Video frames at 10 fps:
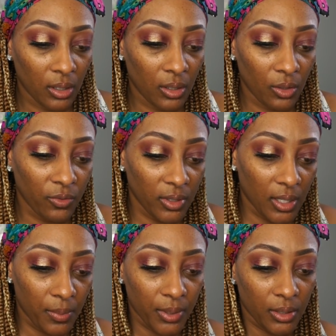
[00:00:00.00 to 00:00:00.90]
Hopefully I
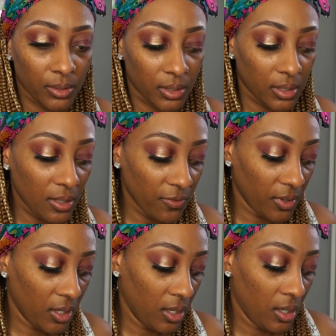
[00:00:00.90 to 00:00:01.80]
put it on enough,
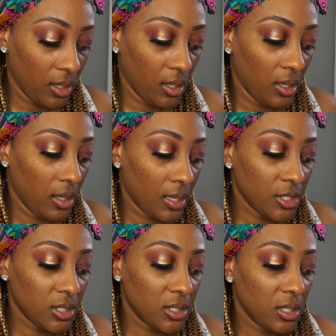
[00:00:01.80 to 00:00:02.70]
and I
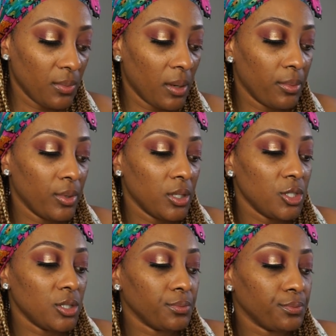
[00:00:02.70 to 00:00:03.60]
just dip my brush